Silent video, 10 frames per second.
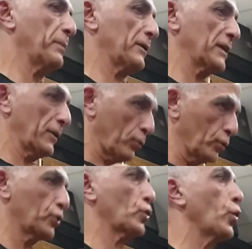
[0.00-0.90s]
better because I had a
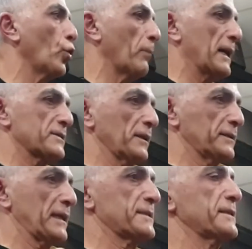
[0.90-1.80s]
good core muscle at
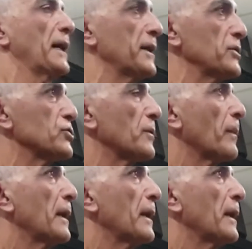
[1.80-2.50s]
that stage.